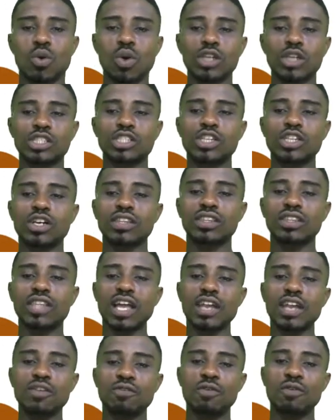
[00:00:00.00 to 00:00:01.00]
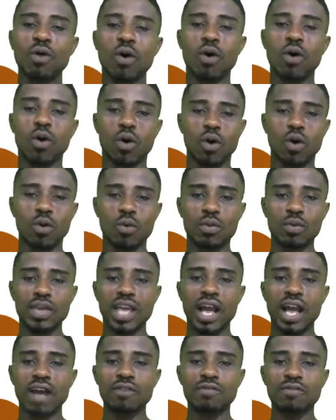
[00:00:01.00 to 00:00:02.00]
Question 34,
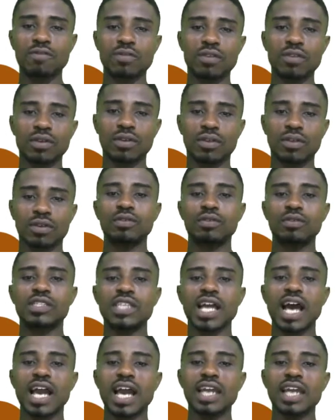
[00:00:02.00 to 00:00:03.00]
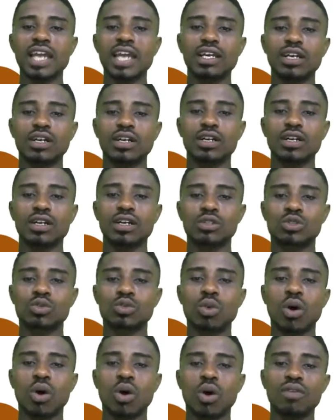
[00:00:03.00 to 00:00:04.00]
we have 59,
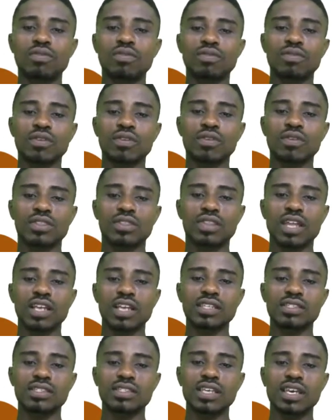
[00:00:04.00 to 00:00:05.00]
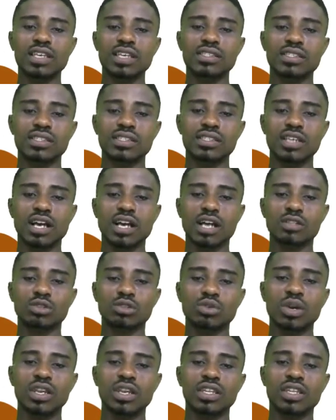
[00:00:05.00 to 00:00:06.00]
12, 36,
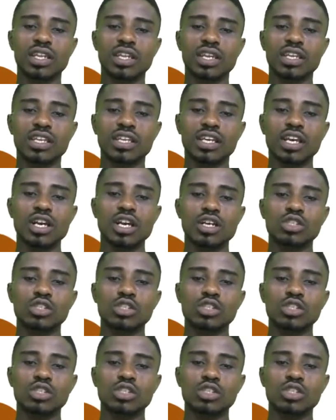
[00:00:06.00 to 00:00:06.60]
and 23.